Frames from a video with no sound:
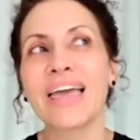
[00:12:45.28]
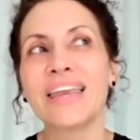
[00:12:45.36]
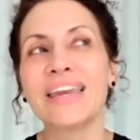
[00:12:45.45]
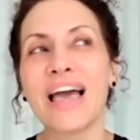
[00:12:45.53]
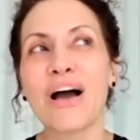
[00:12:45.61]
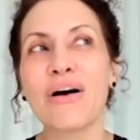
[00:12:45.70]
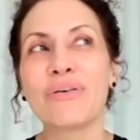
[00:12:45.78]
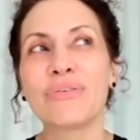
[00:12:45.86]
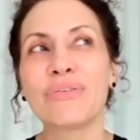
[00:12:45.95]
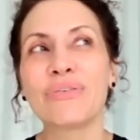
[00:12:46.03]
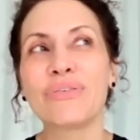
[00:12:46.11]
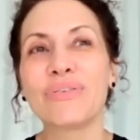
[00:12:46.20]
Now,
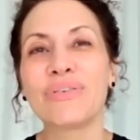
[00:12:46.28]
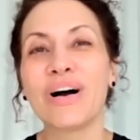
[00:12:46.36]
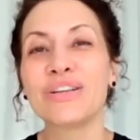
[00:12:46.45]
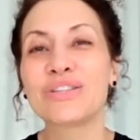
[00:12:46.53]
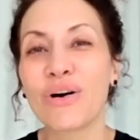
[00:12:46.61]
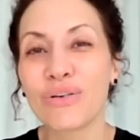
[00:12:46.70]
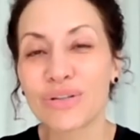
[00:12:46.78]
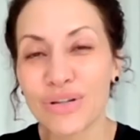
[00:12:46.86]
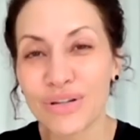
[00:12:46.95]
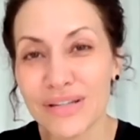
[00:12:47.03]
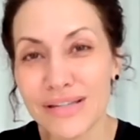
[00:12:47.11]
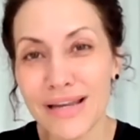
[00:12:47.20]

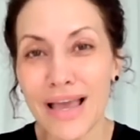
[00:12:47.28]
adulthood is